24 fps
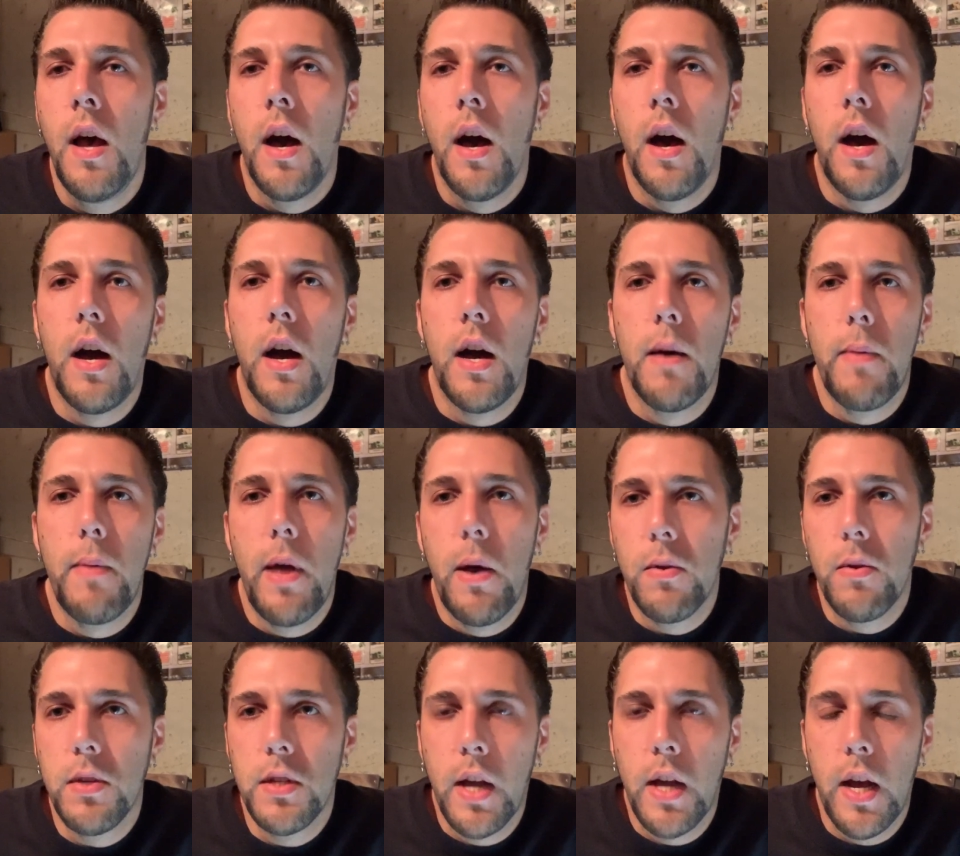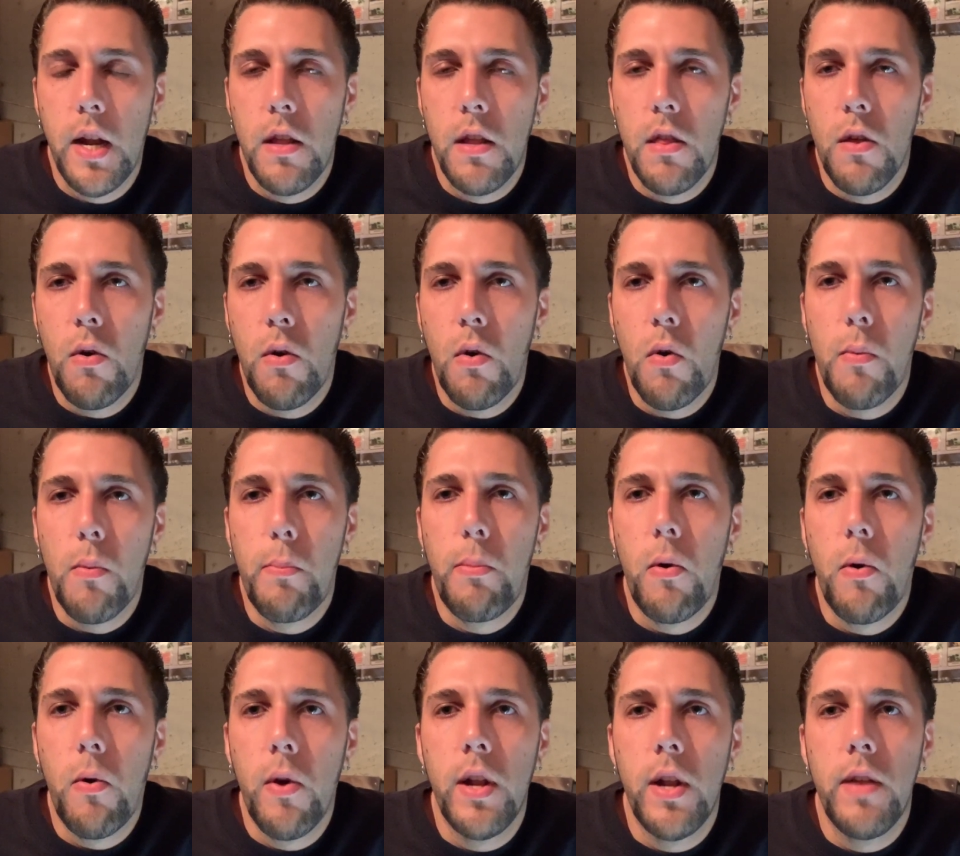That was kind of the whole
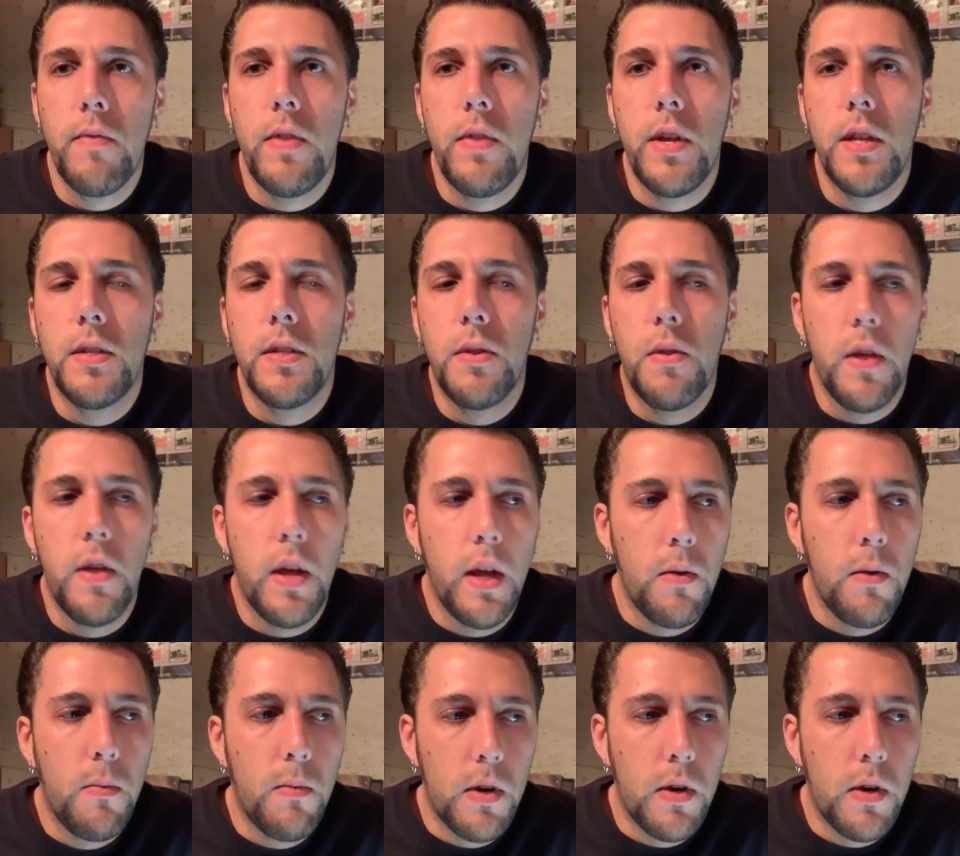point of this thing,